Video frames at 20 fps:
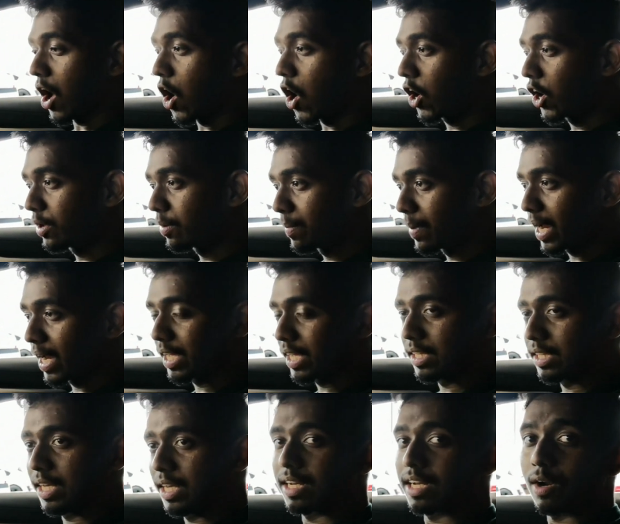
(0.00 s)

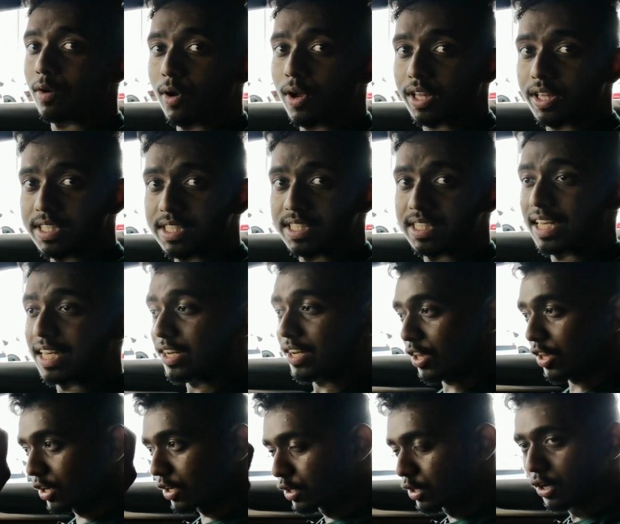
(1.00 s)
automatically and directly sent
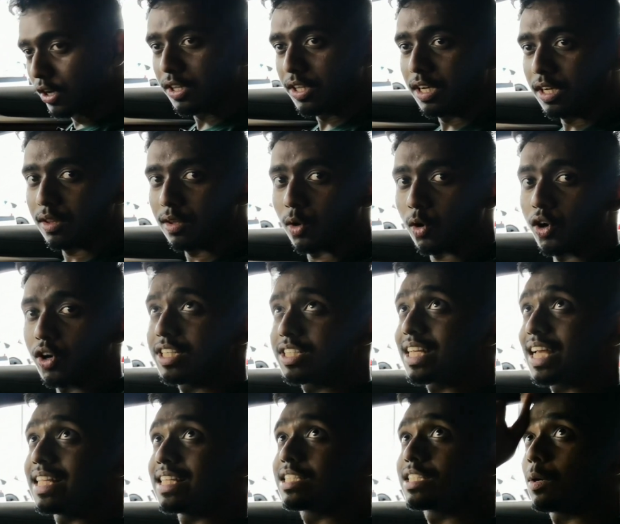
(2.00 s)
to the
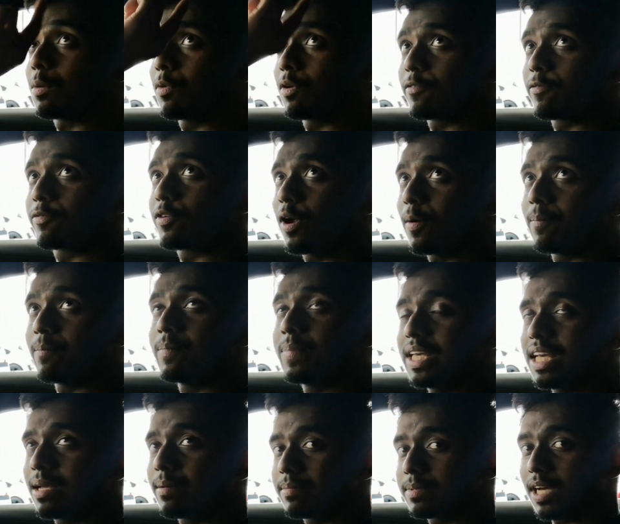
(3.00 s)
authorities, and someone from
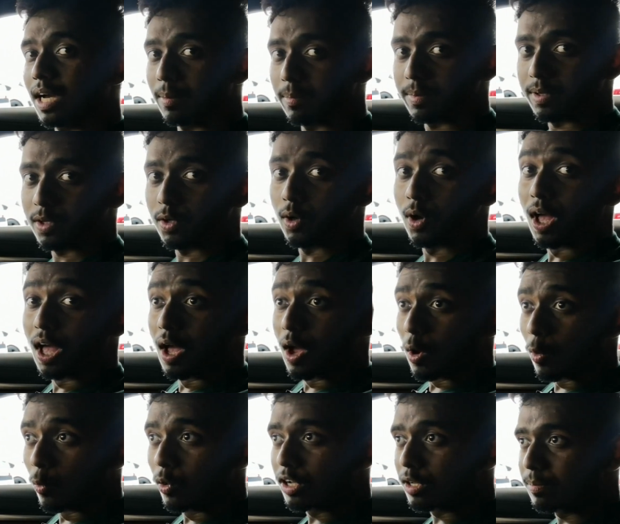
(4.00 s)
BMW
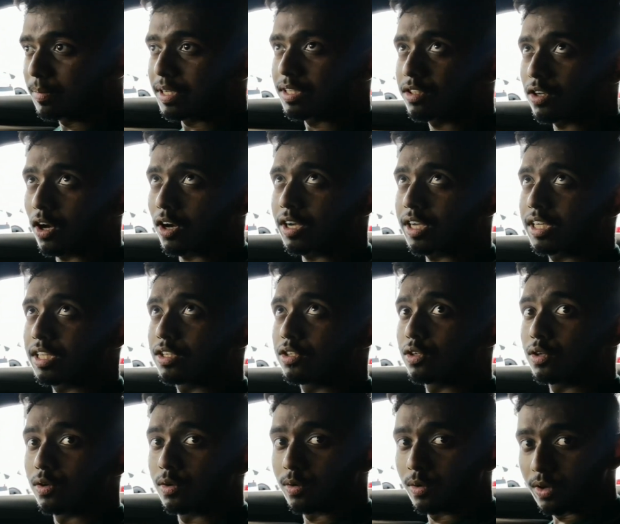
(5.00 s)
will be talking to
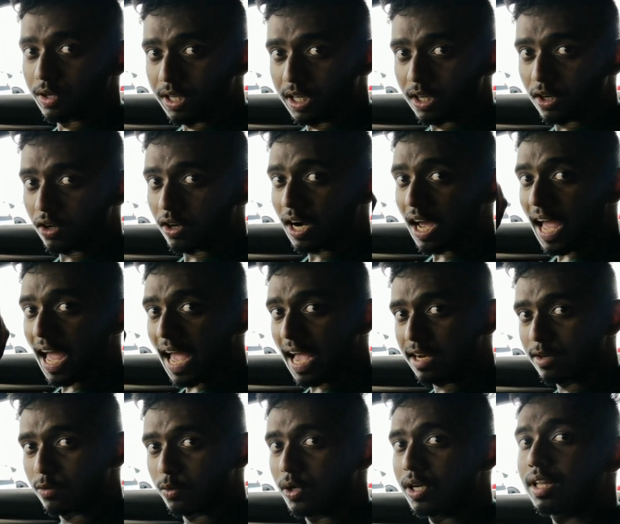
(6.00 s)
you here
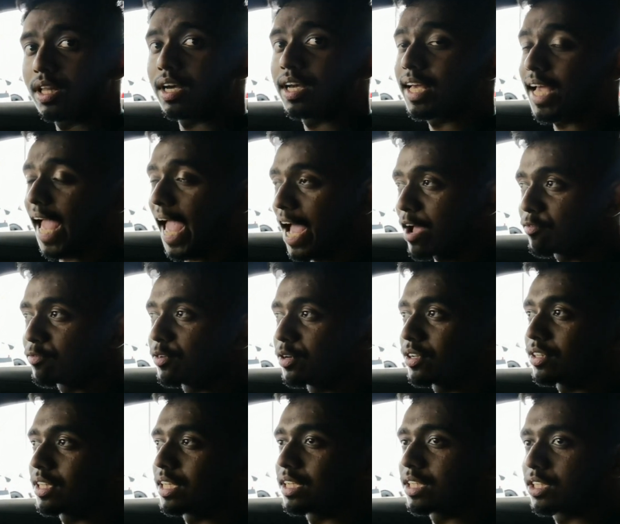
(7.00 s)
and relaying
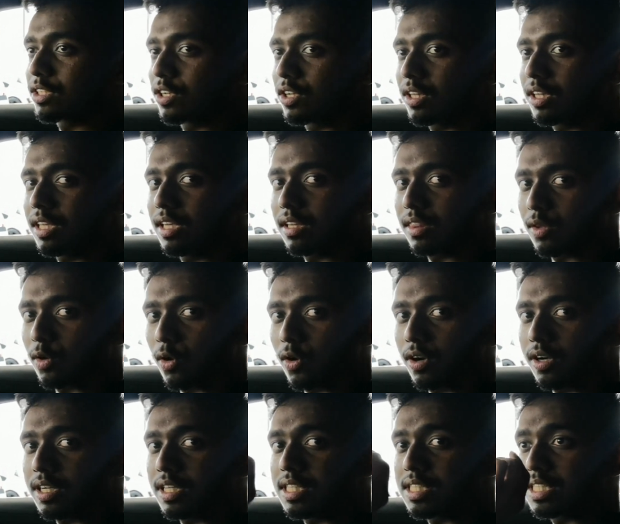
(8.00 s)
everything to the
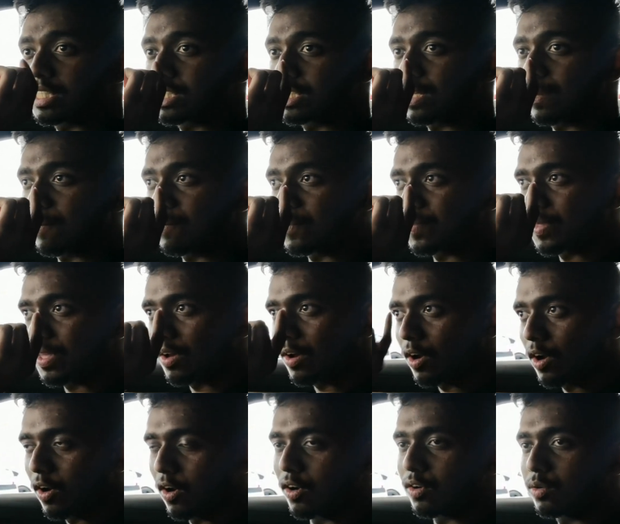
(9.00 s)
authorities
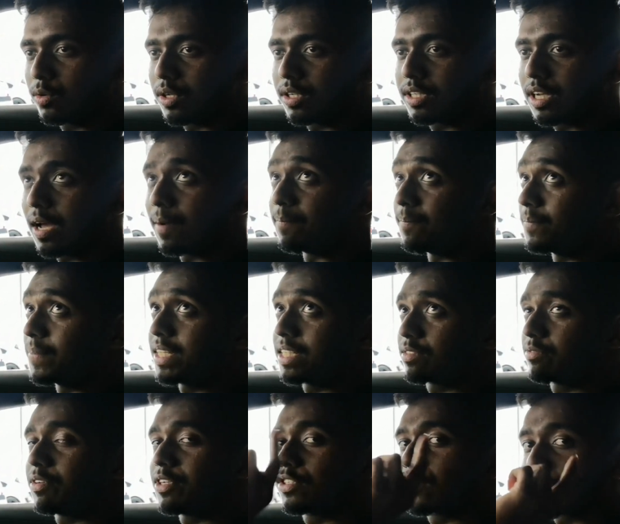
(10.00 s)
on real time.
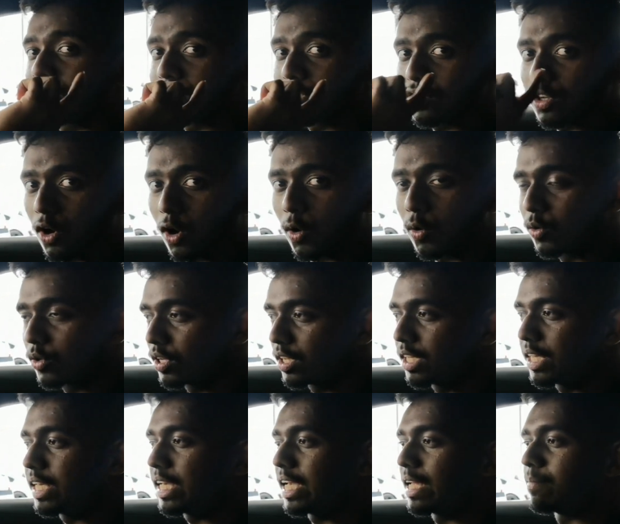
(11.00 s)
This feature is
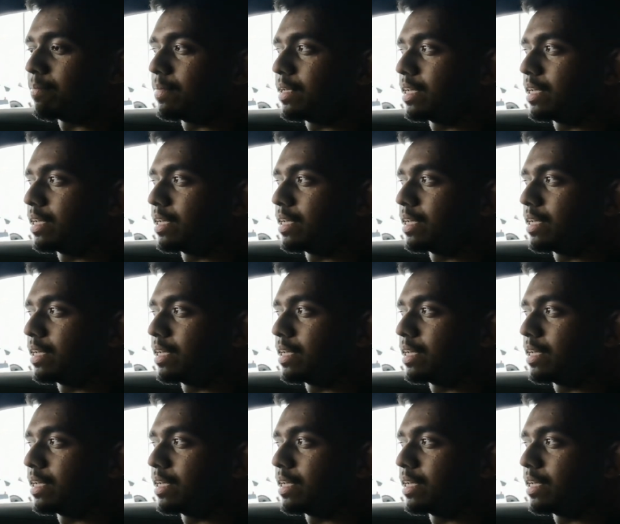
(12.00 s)
only in